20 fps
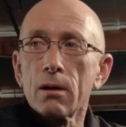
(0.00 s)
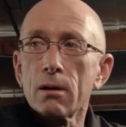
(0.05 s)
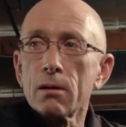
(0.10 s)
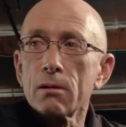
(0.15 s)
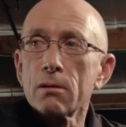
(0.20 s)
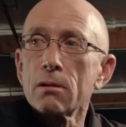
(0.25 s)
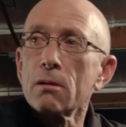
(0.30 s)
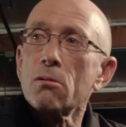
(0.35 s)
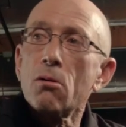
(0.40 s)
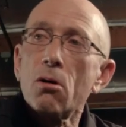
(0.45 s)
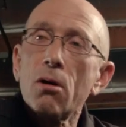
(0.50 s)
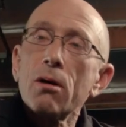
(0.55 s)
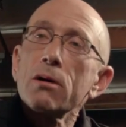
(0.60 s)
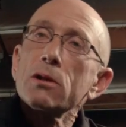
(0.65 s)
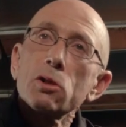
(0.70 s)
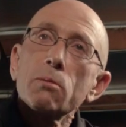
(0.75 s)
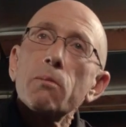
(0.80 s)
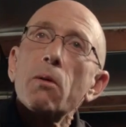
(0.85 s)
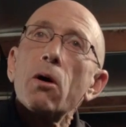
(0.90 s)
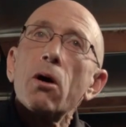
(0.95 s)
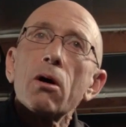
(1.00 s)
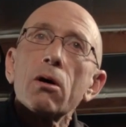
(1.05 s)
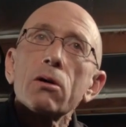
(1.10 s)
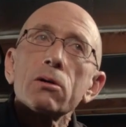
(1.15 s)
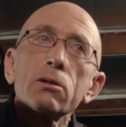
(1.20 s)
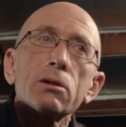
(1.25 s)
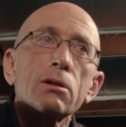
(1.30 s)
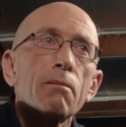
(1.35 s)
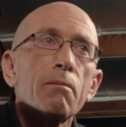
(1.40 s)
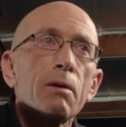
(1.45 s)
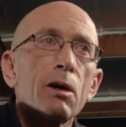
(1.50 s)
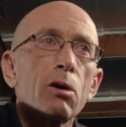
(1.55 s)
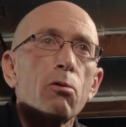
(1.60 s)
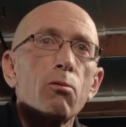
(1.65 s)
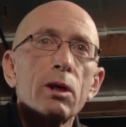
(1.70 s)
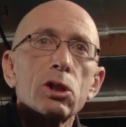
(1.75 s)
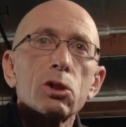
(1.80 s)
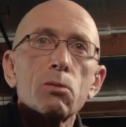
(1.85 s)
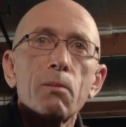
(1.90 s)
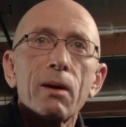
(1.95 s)
the, the long spars and the big
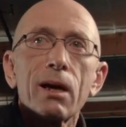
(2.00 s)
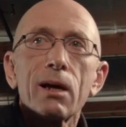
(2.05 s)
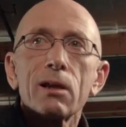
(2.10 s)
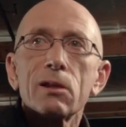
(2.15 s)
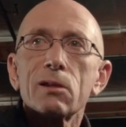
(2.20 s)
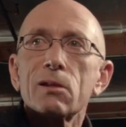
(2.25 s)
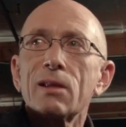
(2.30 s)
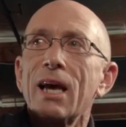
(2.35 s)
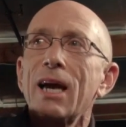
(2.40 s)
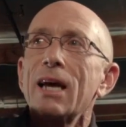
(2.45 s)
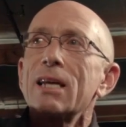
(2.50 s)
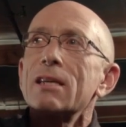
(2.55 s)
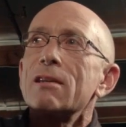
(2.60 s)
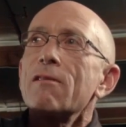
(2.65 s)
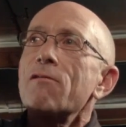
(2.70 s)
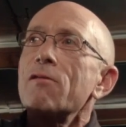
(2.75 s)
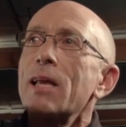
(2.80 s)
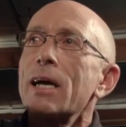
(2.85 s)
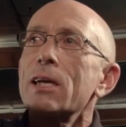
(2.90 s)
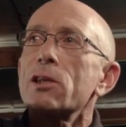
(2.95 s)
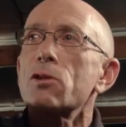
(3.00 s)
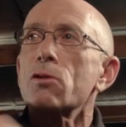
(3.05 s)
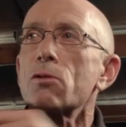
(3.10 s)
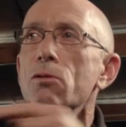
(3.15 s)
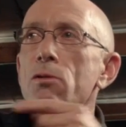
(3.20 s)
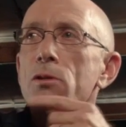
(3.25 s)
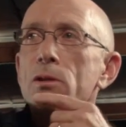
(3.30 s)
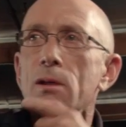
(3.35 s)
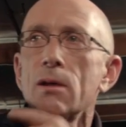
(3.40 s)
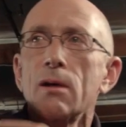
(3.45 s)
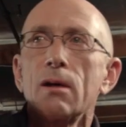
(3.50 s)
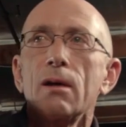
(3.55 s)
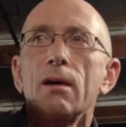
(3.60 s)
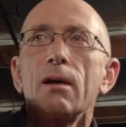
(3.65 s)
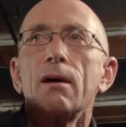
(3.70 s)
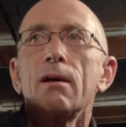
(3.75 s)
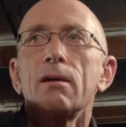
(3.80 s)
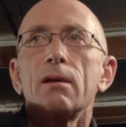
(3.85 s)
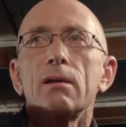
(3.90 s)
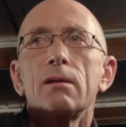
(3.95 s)
wingspans, they had deflexors.
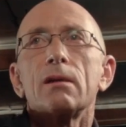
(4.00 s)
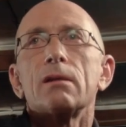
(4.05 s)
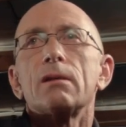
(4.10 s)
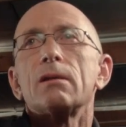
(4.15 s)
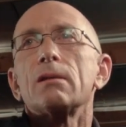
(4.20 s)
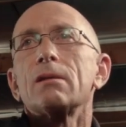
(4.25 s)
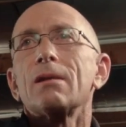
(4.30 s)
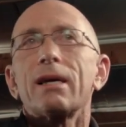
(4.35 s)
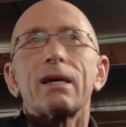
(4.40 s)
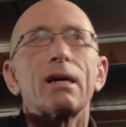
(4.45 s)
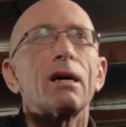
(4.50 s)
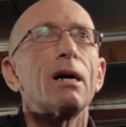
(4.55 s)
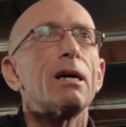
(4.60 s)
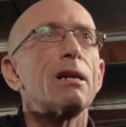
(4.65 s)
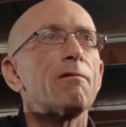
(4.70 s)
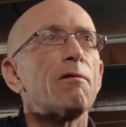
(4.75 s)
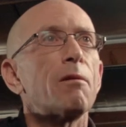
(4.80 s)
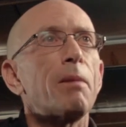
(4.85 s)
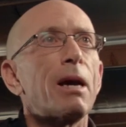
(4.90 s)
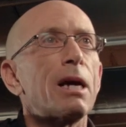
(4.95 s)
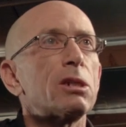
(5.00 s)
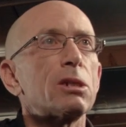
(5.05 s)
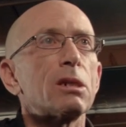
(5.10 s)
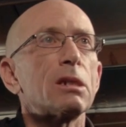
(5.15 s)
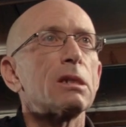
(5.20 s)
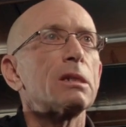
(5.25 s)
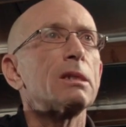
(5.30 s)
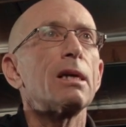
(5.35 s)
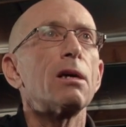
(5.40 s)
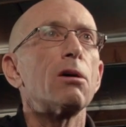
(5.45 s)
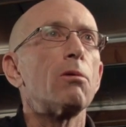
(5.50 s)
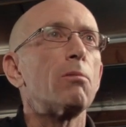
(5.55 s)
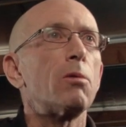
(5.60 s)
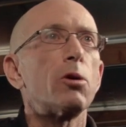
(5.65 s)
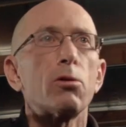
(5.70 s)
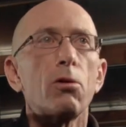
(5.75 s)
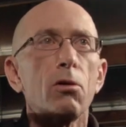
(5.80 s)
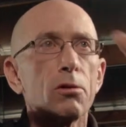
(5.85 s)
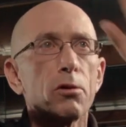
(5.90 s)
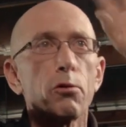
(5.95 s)
This is like kind of imagine a
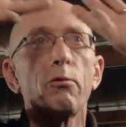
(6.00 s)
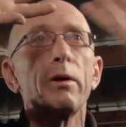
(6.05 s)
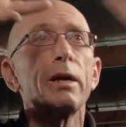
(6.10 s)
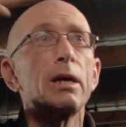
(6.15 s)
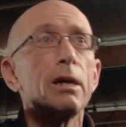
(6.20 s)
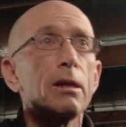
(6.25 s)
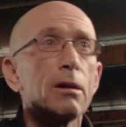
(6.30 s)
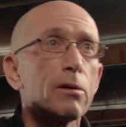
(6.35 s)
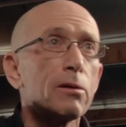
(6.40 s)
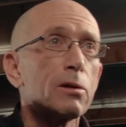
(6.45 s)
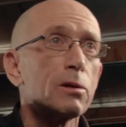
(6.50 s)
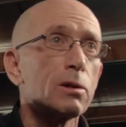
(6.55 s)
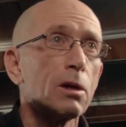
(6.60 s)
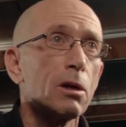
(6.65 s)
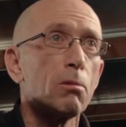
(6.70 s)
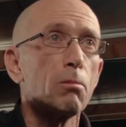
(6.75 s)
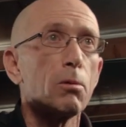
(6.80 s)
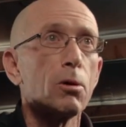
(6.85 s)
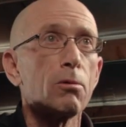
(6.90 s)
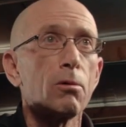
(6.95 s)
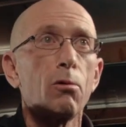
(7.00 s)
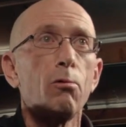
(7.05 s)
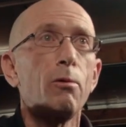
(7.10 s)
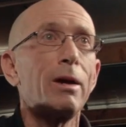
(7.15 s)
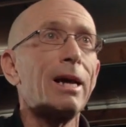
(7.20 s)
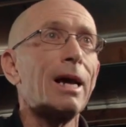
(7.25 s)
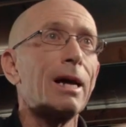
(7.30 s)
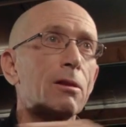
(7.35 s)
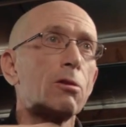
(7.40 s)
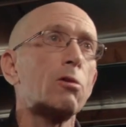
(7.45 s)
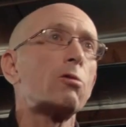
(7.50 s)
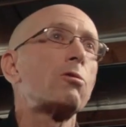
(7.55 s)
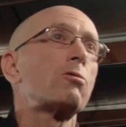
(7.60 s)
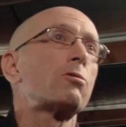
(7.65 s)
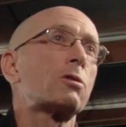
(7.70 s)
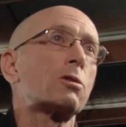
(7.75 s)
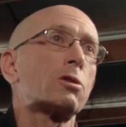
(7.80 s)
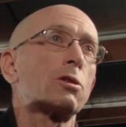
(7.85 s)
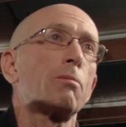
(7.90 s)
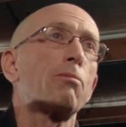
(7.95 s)
sailboat. All the rigging on the sailboat, we had those
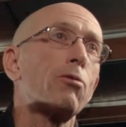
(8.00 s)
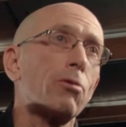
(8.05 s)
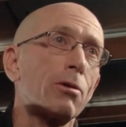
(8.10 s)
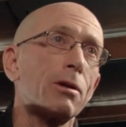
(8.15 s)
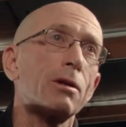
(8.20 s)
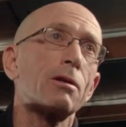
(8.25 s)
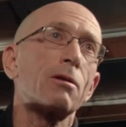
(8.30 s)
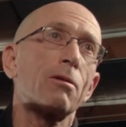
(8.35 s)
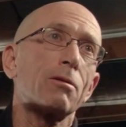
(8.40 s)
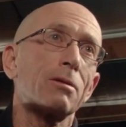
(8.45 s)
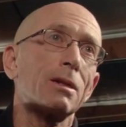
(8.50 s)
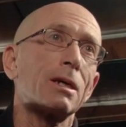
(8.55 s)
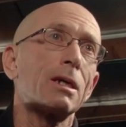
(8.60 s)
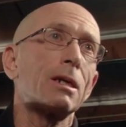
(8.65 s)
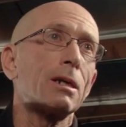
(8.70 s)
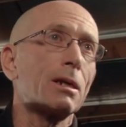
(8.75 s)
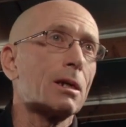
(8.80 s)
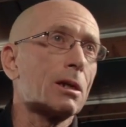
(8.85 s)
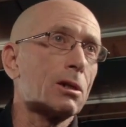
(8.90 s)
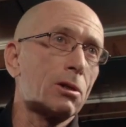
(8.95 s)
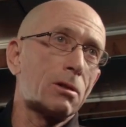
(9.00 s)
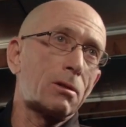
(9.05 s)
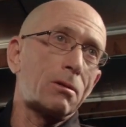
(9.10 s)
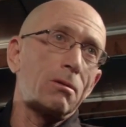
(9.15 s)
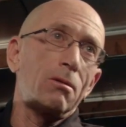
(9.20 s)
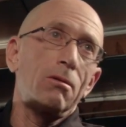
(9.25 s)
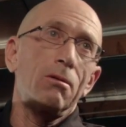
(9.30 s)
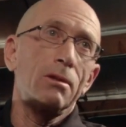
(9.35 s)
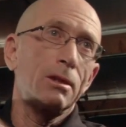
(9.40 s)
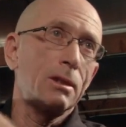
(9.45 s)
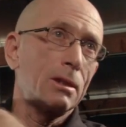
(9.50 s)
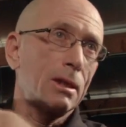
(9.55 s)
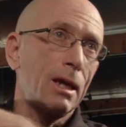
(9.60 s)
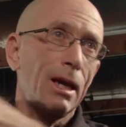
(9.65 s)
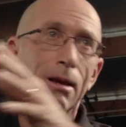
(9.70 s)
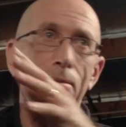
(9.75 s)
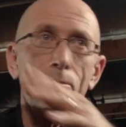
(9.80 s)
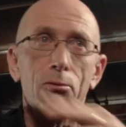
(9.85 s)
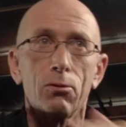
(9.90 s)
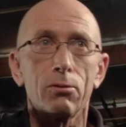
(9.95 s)
supporting our leading edges, all these
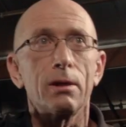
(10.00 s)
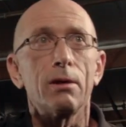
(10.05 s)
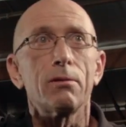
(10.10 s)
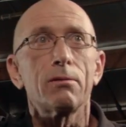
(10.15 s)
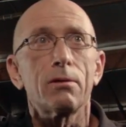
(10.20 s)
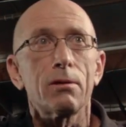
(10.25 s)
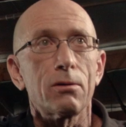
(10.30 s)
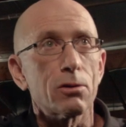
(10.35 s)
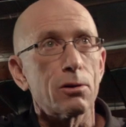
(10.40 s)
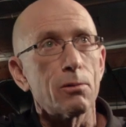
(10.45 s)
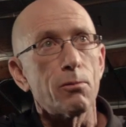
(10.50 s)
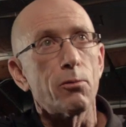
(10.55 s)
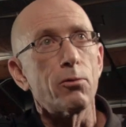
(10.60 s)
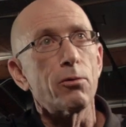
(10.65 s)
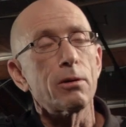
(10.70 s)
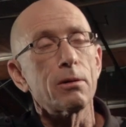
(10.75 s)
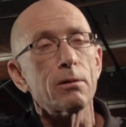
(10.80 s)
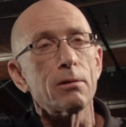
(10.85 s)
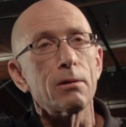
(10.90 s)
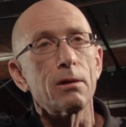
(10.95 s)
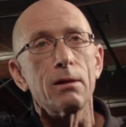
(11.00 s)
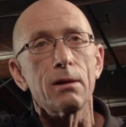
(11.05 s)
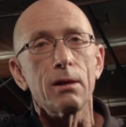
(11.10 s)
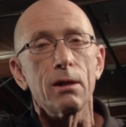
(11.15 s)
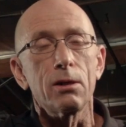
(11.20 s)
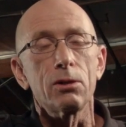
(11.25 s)
cables out there supporting the leading